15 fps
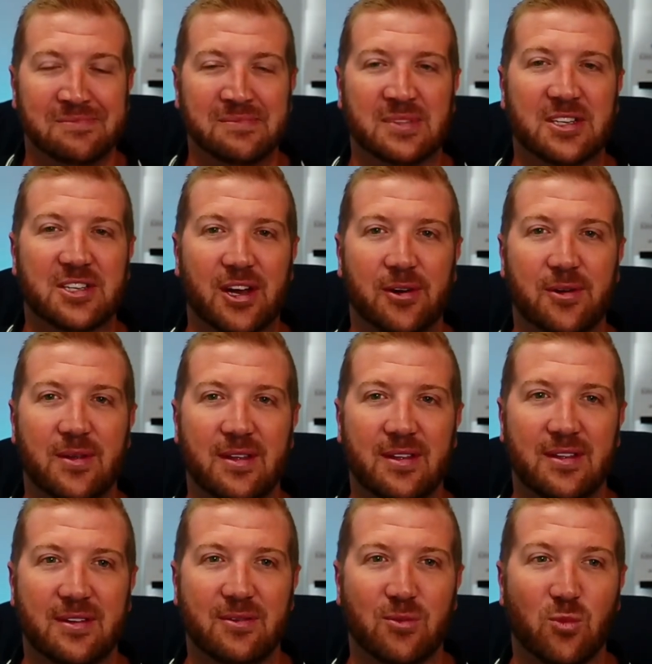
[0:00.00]
So
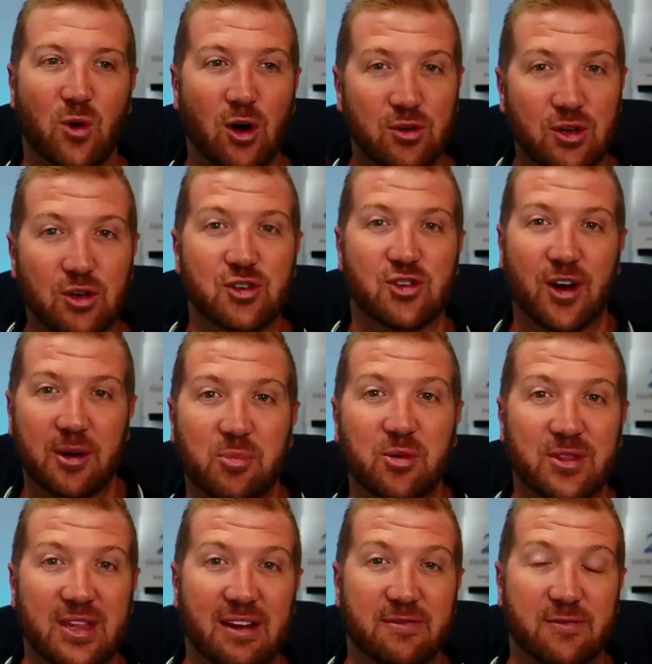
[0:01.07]
while you're trying to
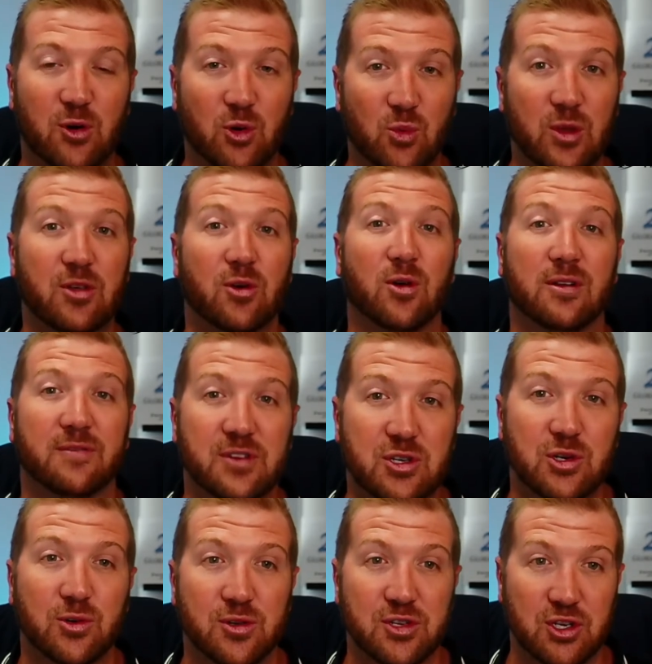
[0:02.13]
that forward with all of the
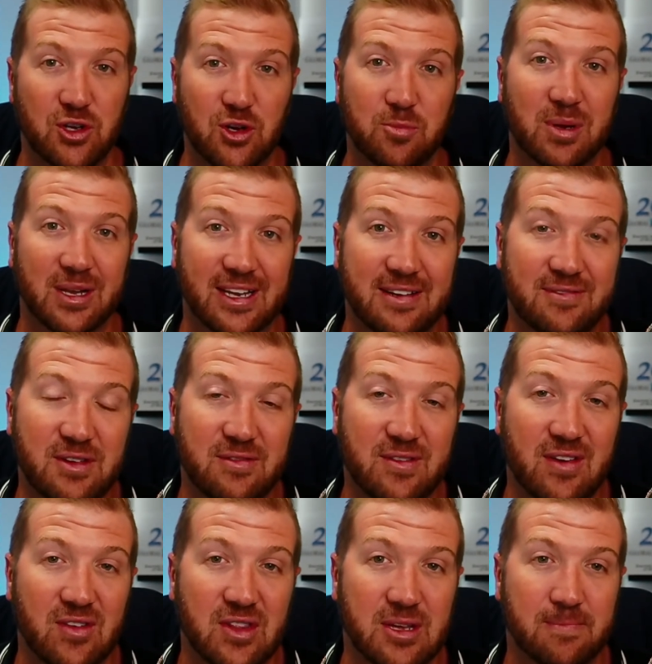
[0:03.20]
tools that you believe you've
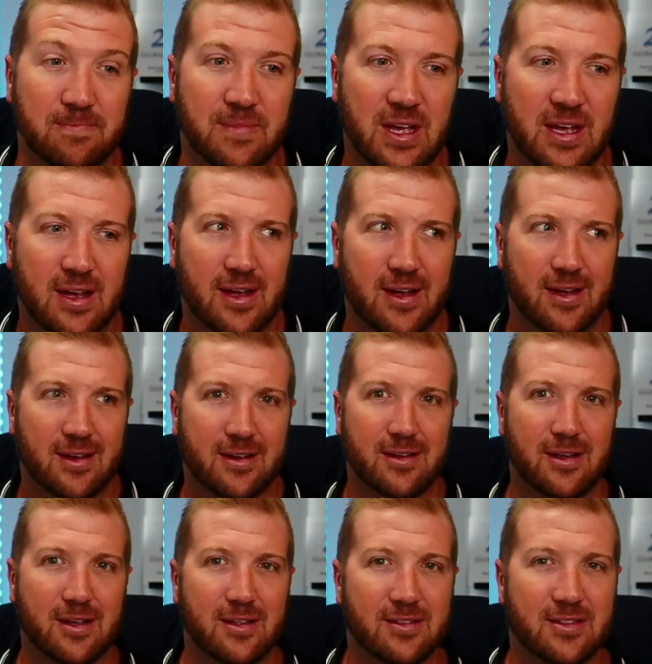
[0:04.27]
given them,
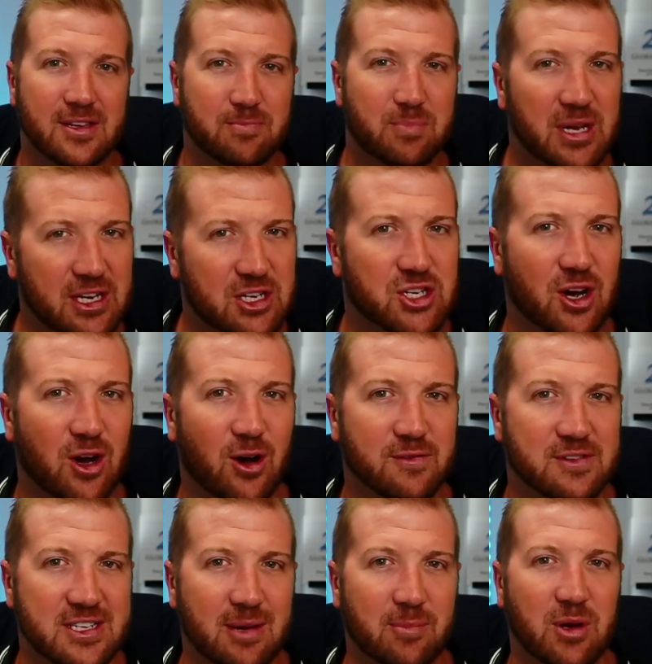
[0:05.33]
the picture of
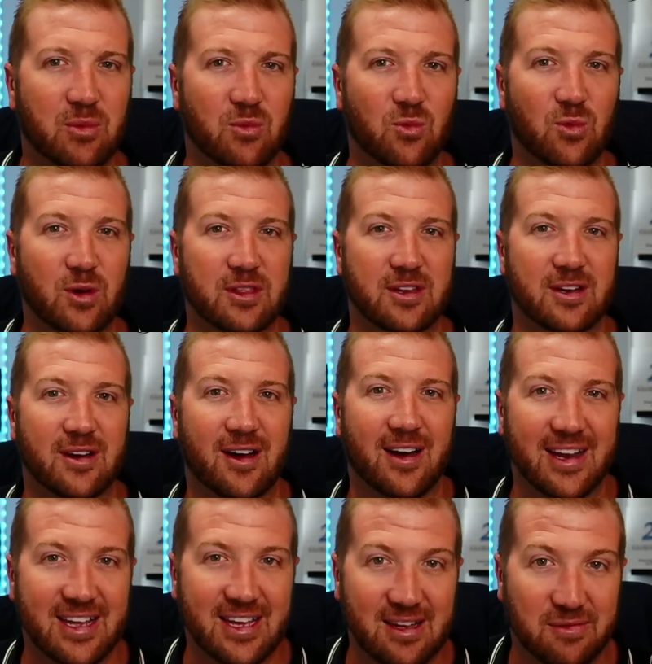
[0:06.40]
someone with an
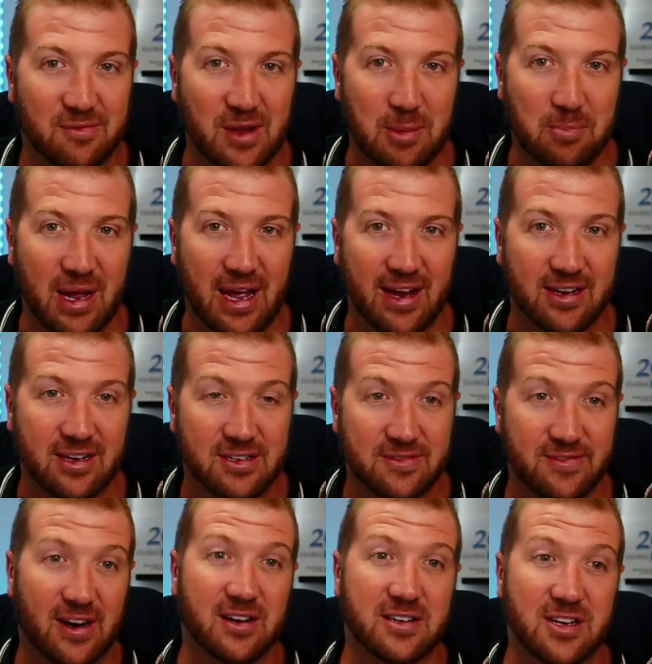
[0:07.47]
IKEA flat pack, as
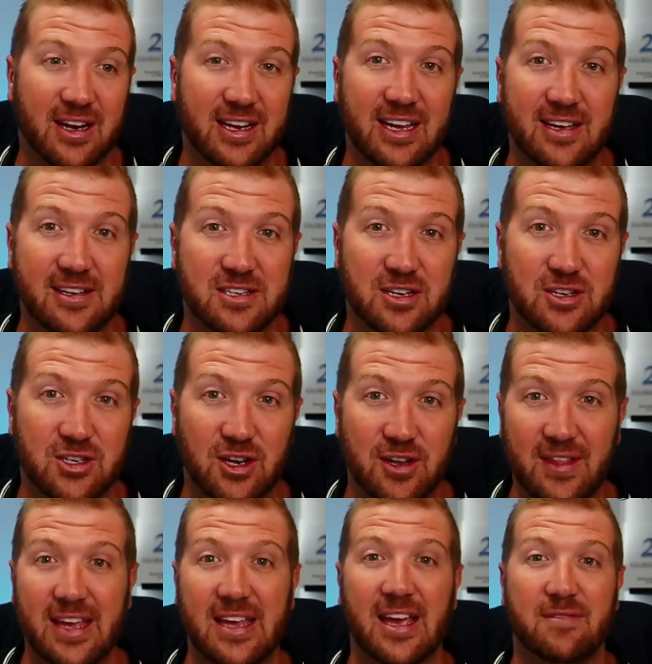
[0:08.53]
far as IKEA is concerned,
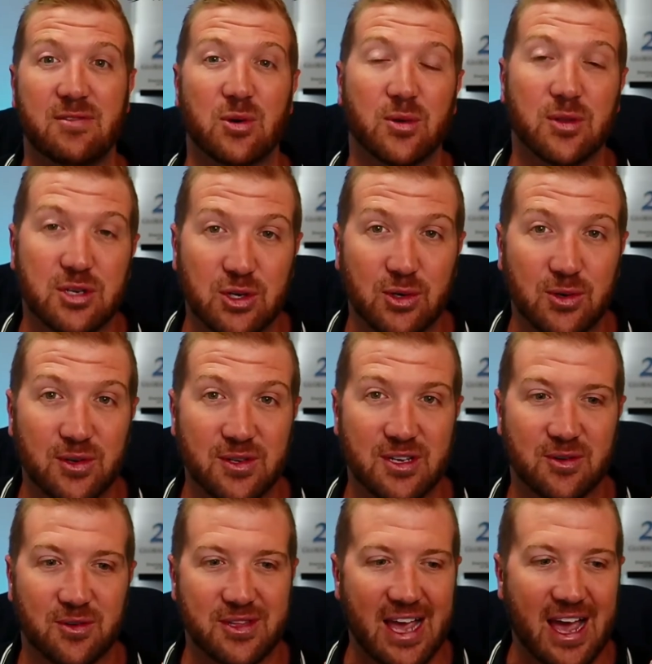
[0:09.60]
they gave you all the tools and
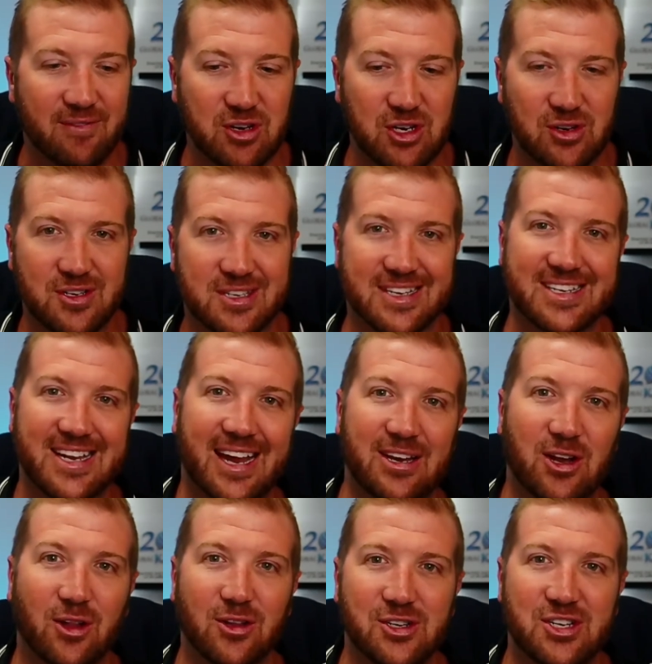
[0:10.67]
all the avenues, the
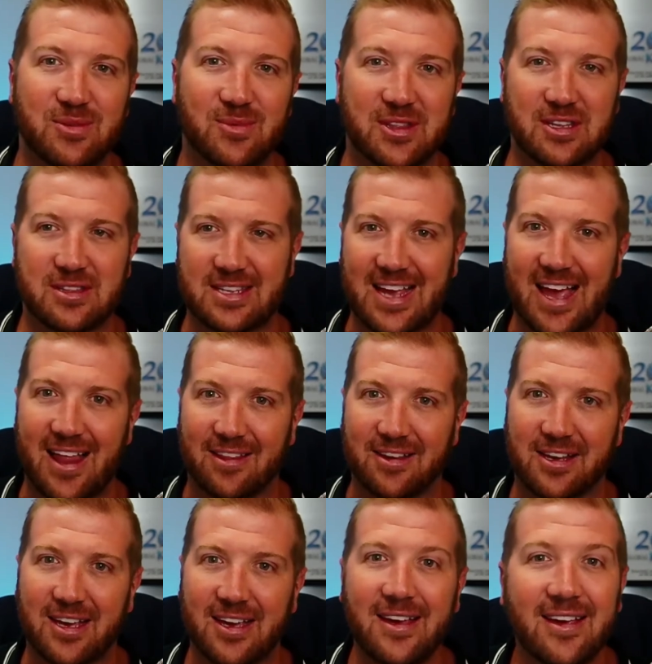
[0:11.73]
technology with it, the Allen
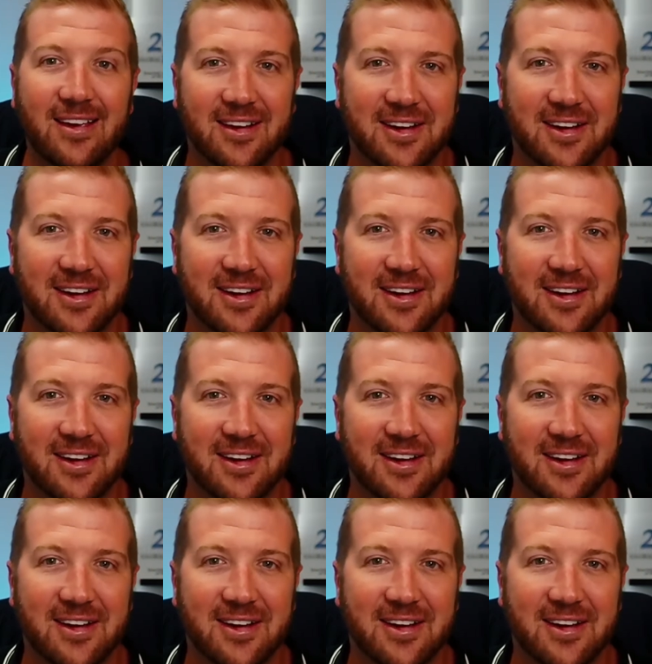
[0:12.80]
key,